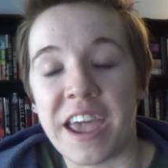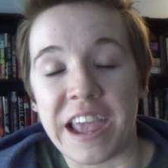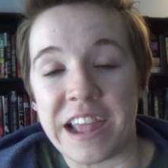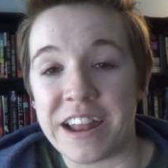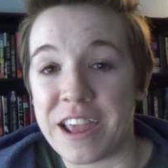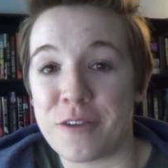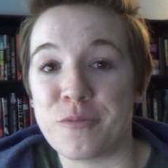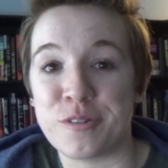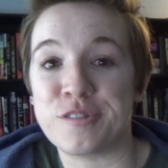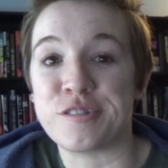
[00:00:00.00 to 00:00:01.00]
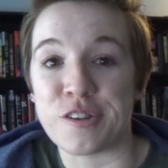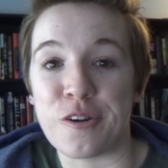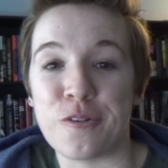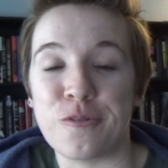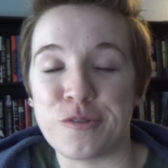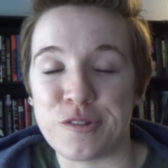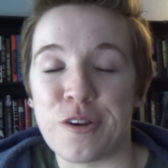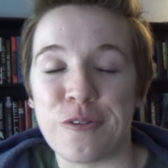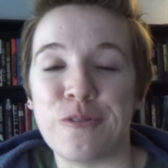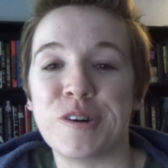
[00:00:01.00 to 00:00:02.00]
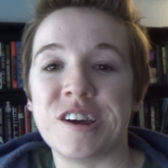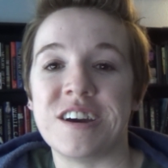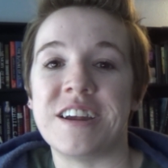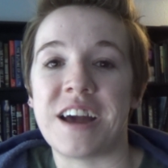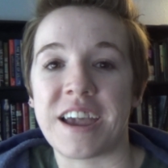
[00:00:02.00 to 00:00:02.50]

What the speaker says: and it was so, so good.